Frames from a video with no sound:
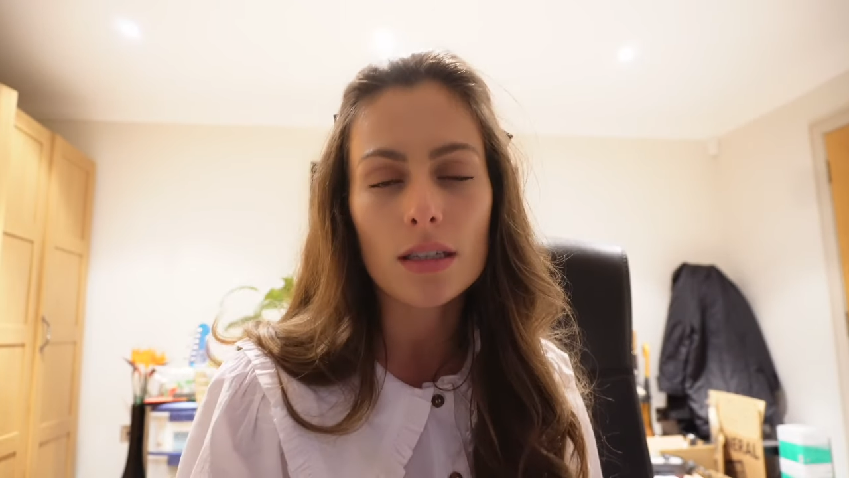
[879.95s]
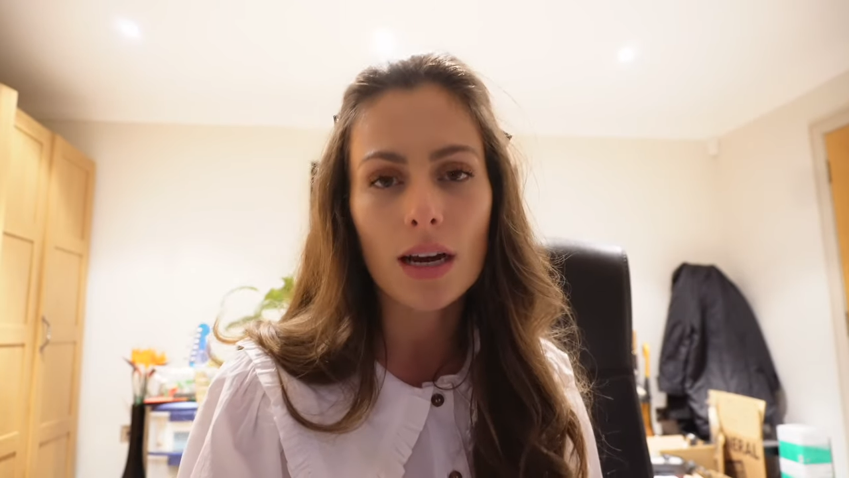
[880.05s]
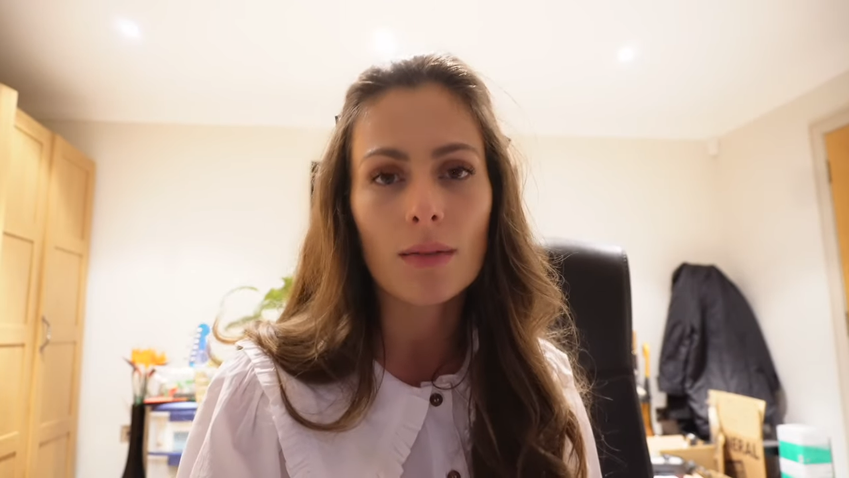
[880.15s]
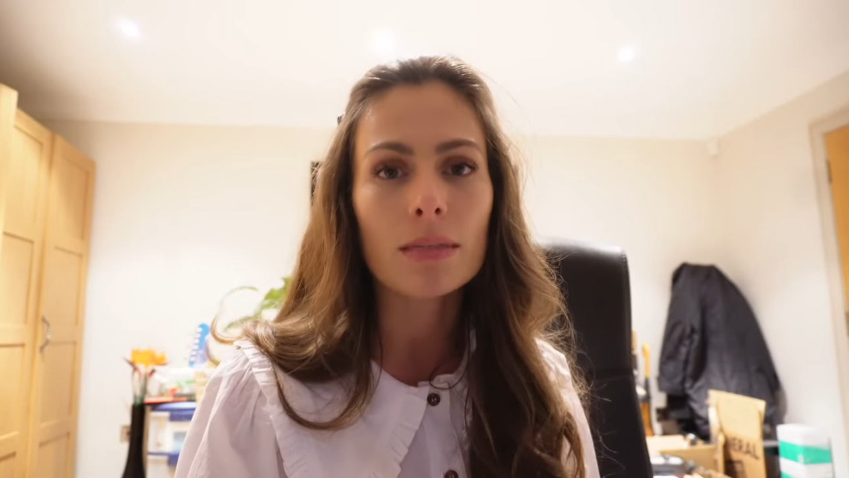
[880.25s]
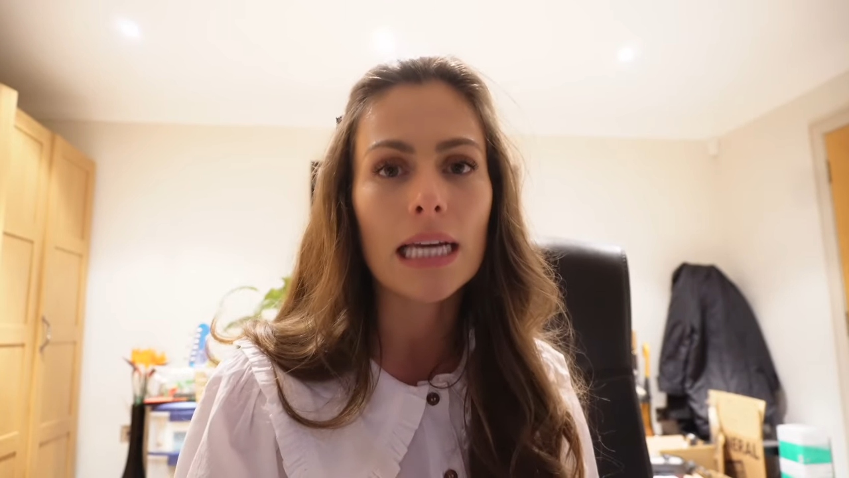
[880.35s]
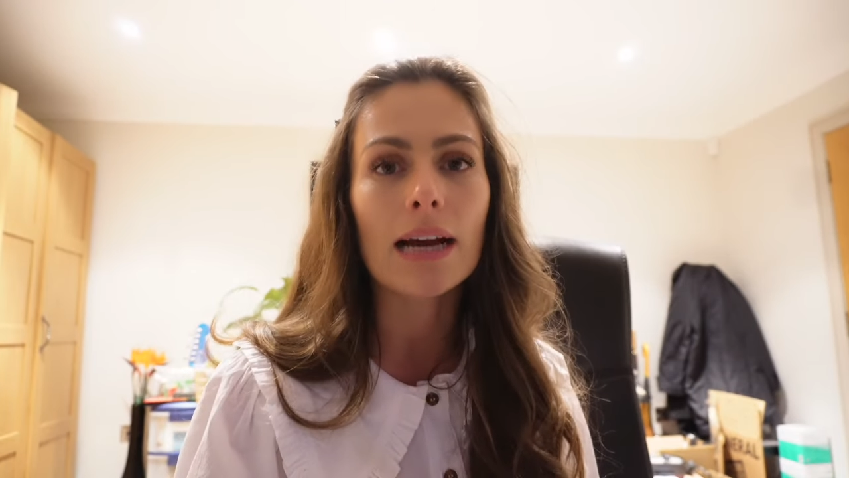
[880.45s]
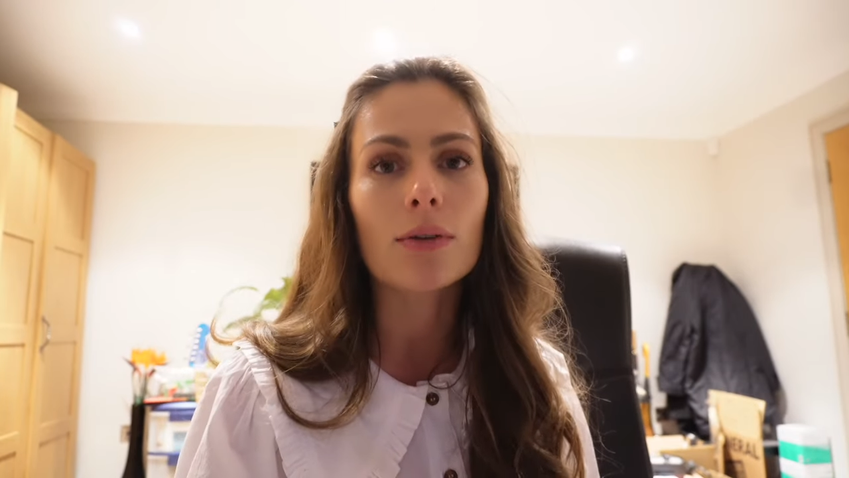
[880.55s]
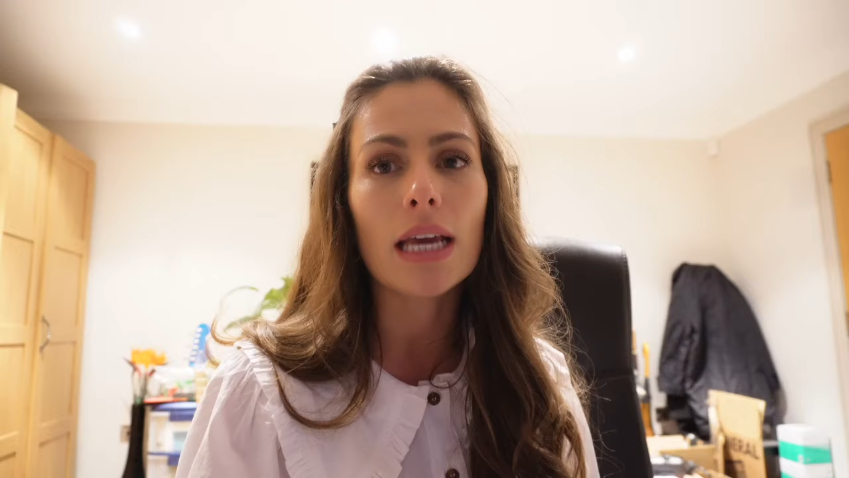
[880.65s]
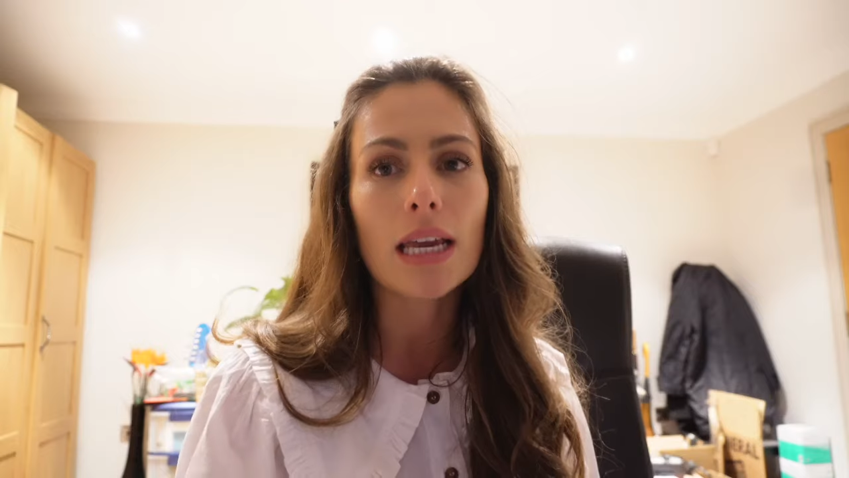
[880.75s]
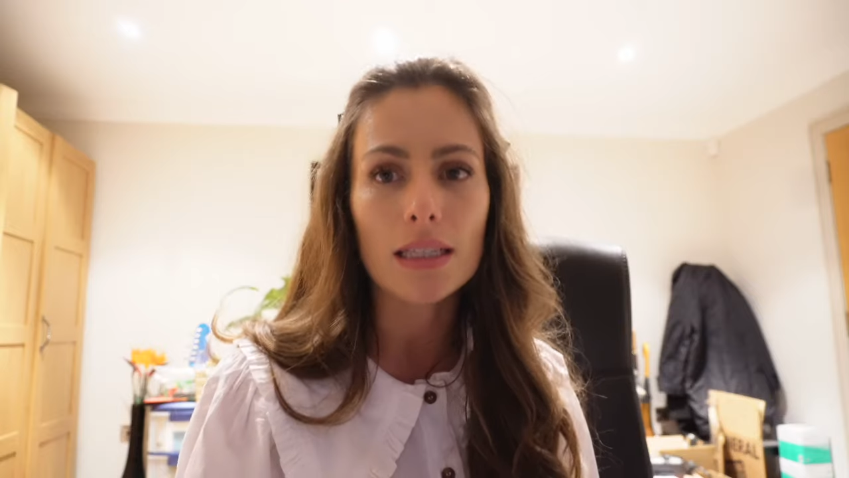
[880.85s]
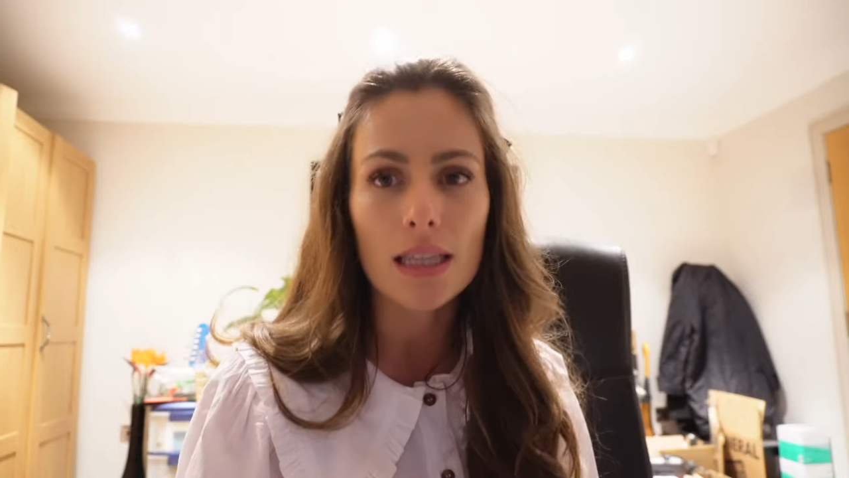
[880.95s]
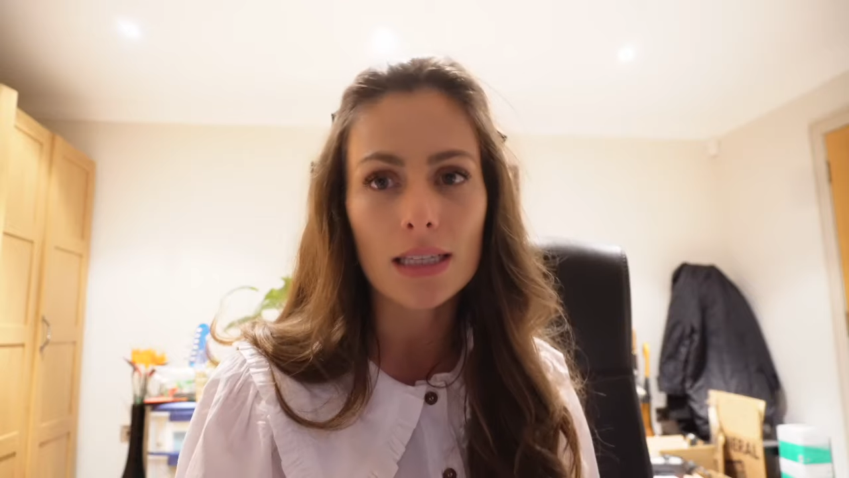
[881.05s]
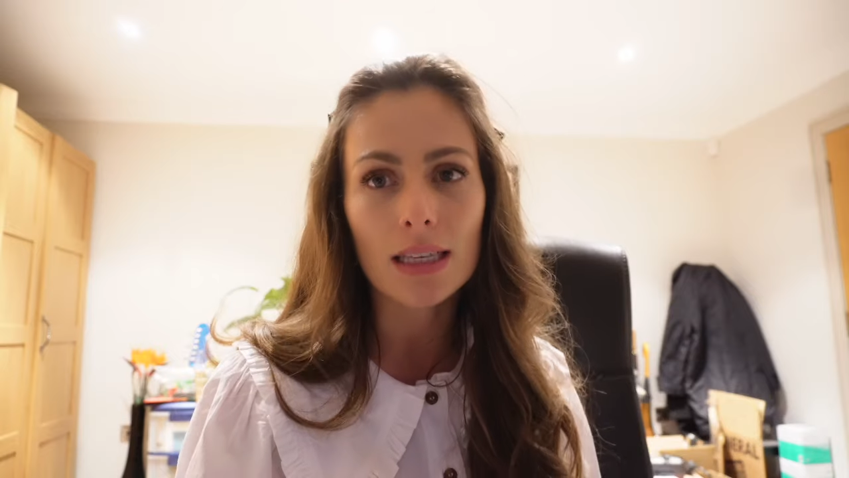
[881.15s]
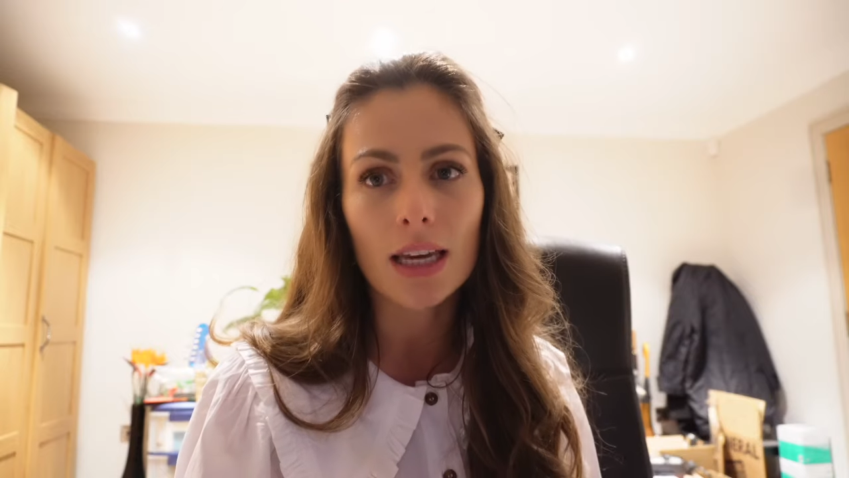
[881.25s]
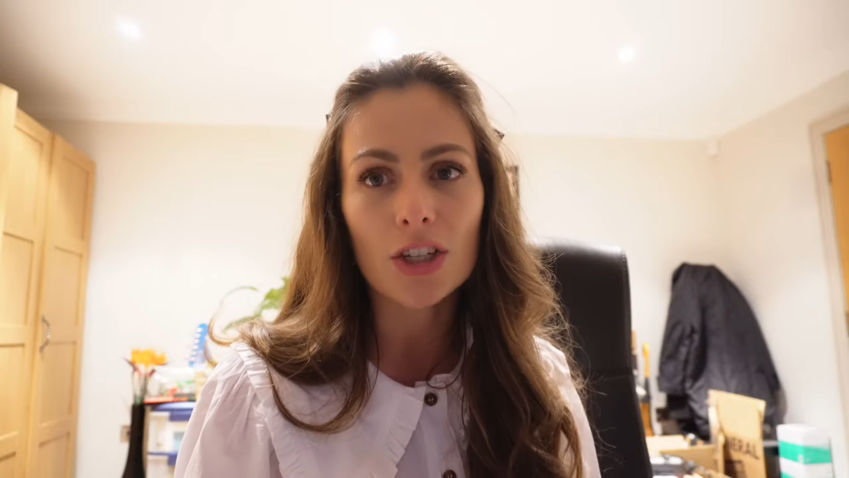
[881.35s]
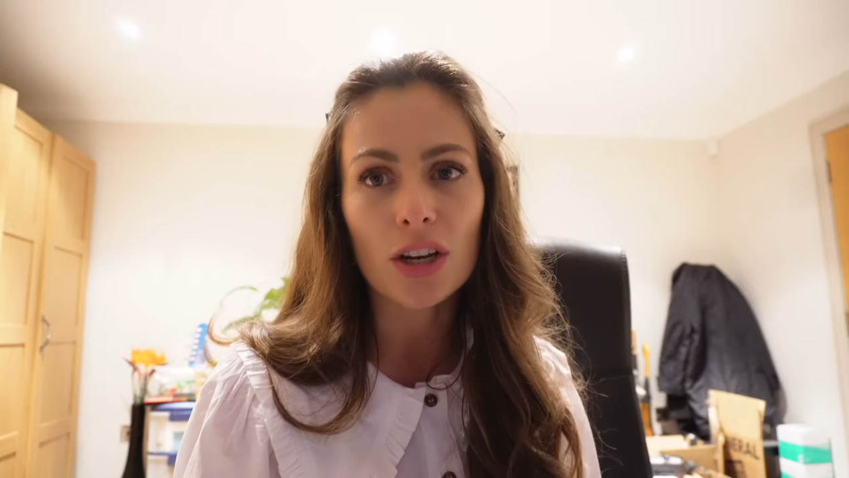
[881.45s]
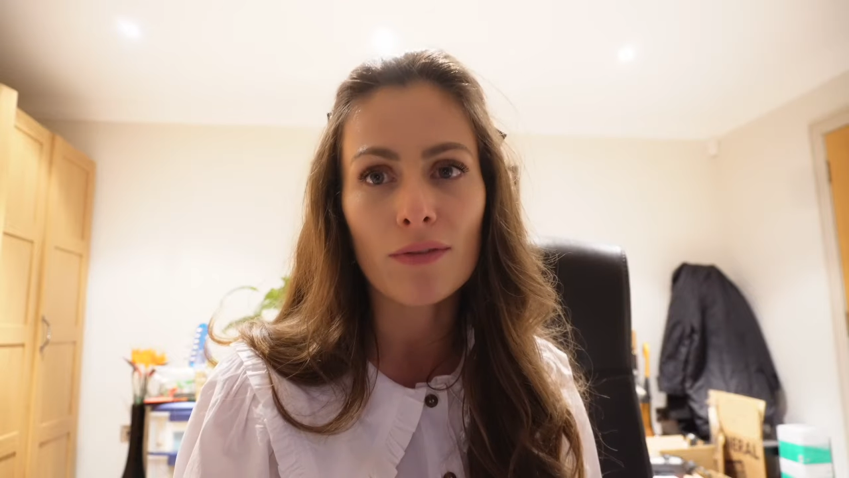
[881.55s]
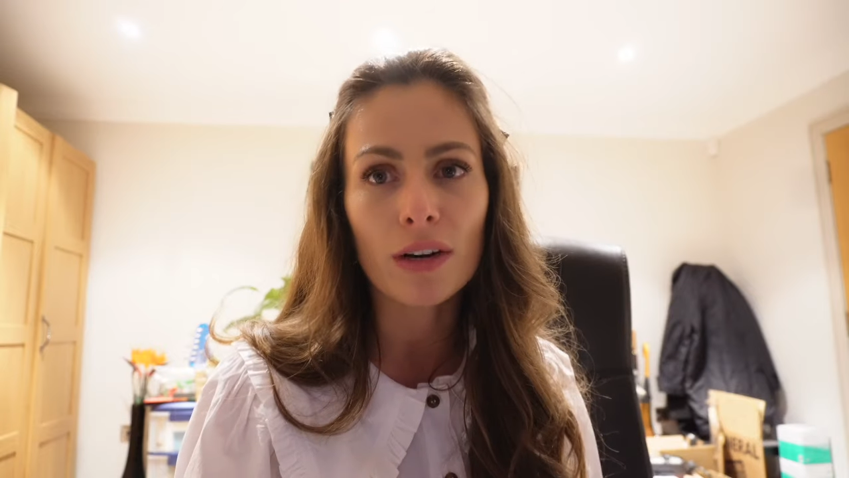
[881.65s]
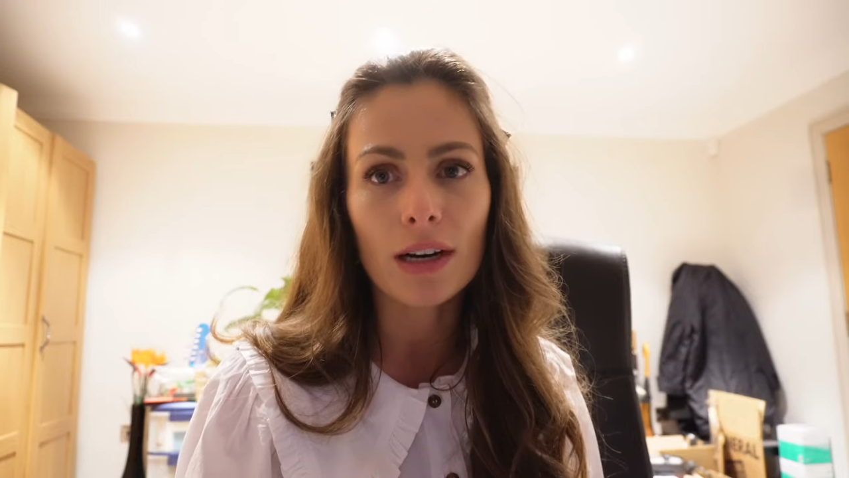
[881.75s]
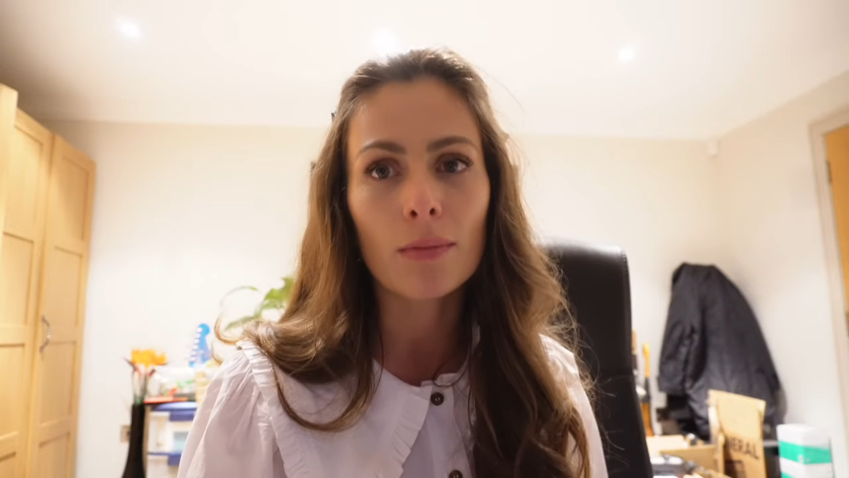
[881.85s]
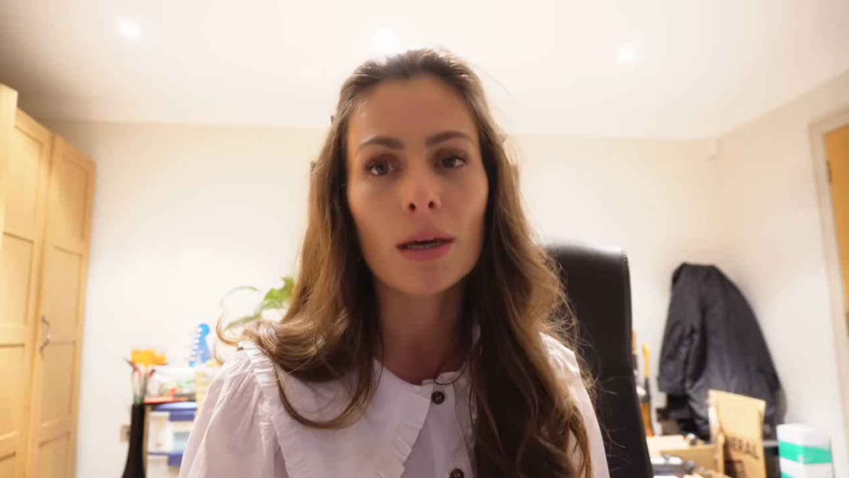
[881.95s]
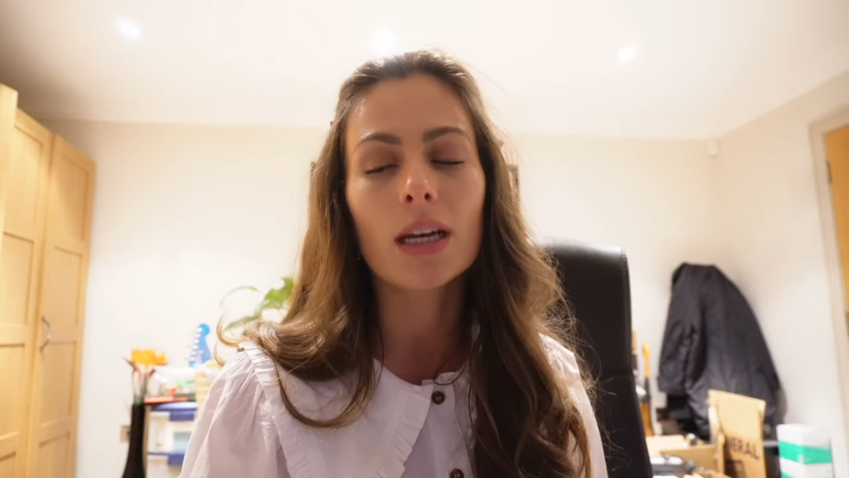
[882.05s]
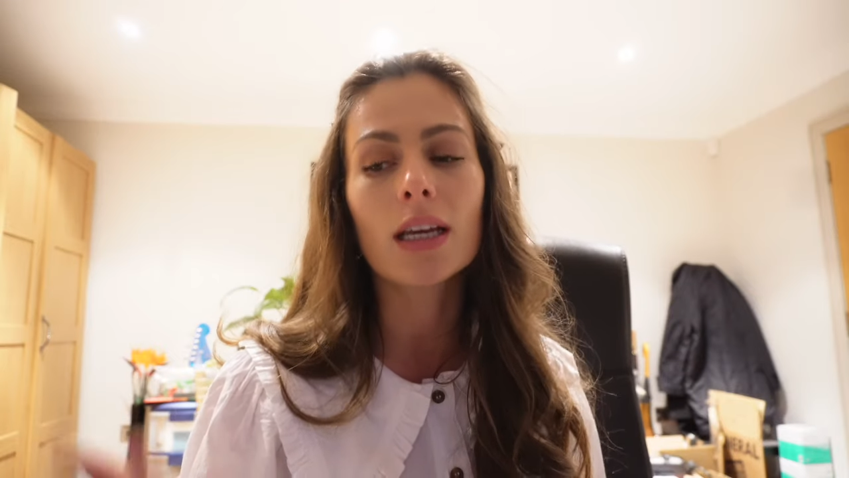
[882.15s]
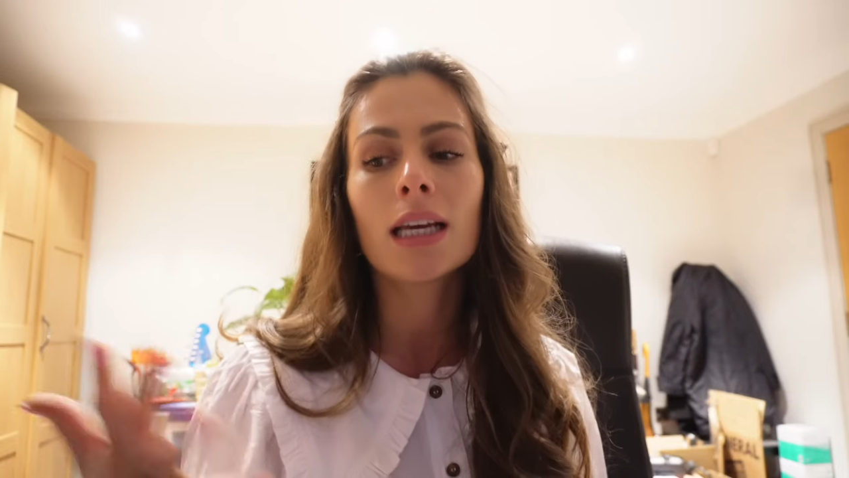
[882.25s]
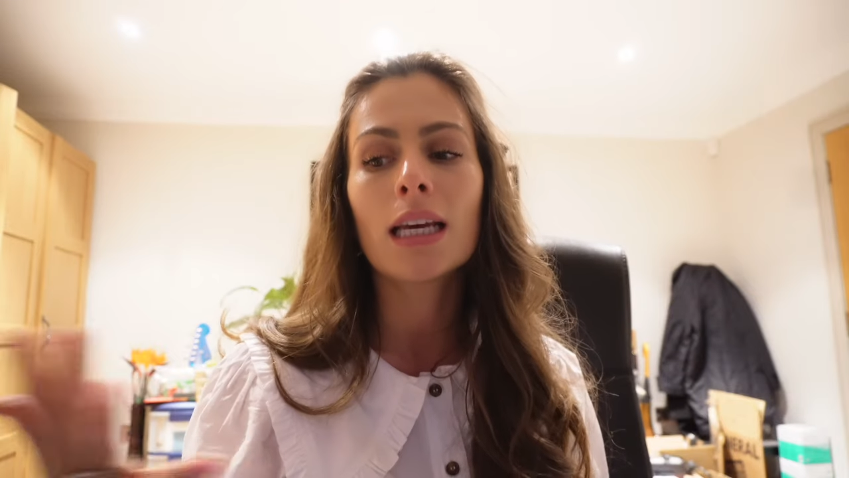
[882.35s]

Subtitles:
to come down into this kitchen environment.